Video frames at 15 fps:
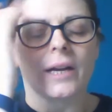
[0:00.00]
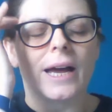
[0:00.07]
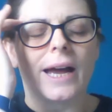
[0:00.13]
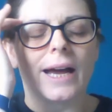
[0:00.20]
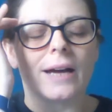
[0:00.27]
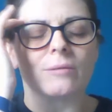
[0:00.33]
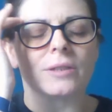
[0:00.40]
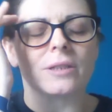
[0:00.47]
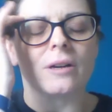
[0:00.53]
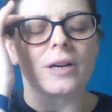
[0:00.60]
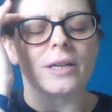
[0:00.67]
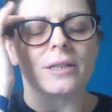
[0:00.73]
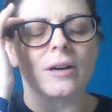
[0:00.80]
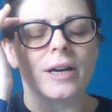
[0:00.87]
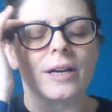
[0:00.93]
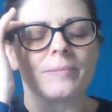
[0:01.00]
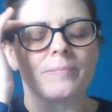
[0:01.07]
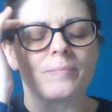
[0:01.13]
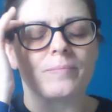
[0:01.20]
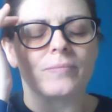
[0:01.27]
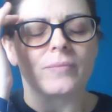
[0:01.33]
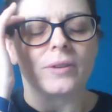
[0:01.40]
Outside eye,
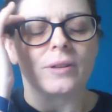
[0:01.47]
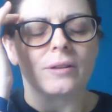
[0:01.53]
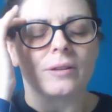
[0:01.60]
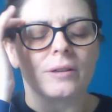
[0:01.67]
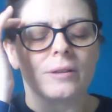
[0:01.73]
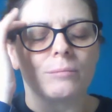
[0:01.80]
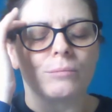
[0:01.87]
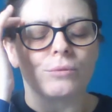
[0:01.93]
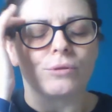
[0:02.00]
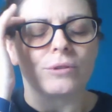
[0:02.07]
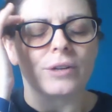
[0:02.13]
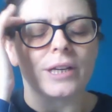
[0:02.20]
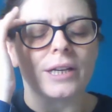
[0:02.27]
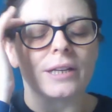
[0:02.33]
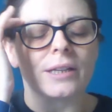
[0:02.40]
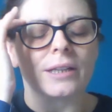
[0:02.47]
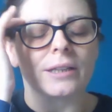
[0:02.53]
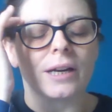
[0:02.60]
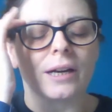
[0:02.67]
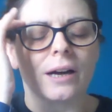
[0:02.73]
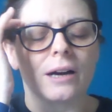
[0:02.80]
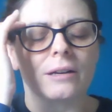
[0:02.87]
breathing
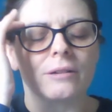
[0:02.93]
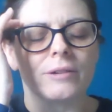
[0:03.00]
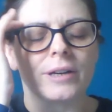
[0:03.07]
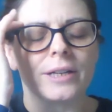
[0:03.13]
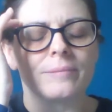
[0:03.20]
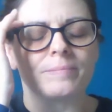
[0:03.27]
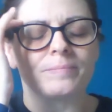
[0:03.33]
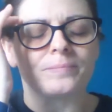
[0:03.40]
that colour in,